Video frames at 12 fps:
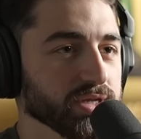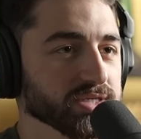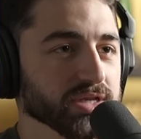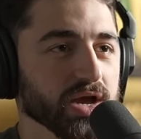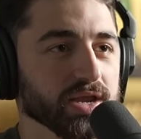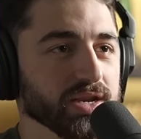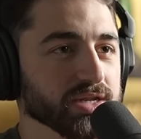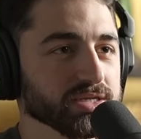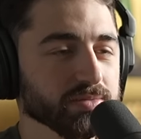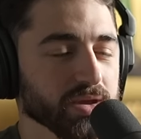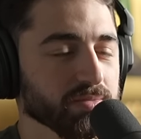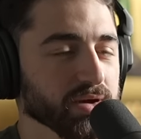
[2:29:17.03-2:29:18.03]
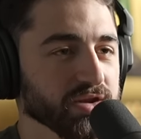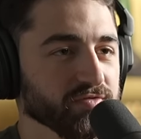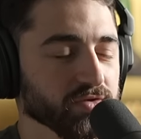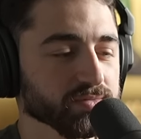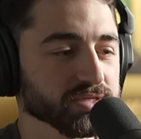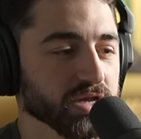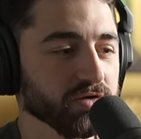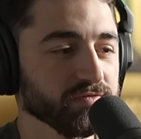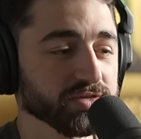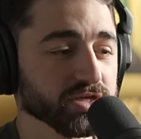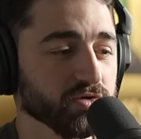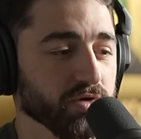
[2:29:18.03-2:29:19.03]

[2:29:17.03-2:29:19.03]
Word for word: He's not in it to make money for himself. He's mm-hmm.